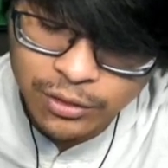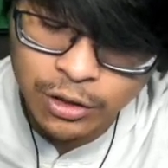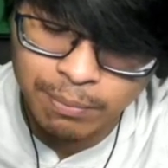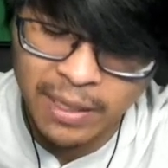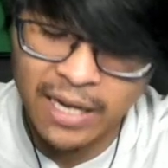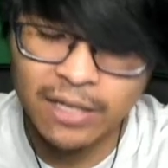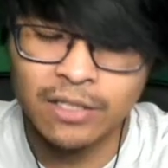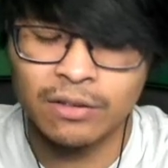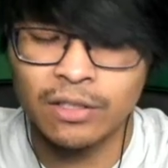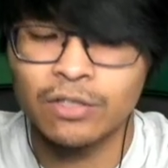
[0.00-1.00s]
the
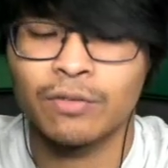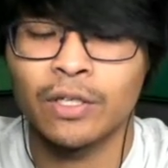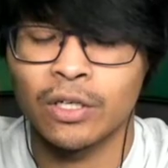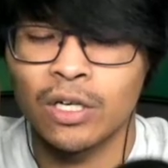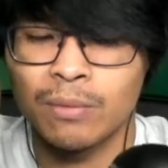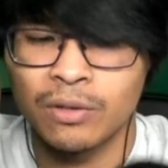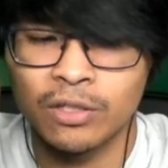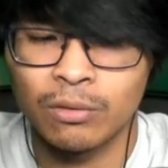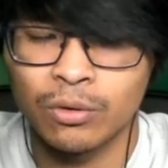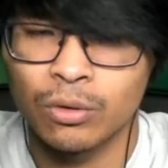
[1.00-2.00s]
pads, I think that's a very common
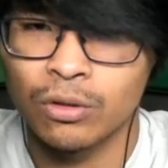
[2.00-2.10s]
thing with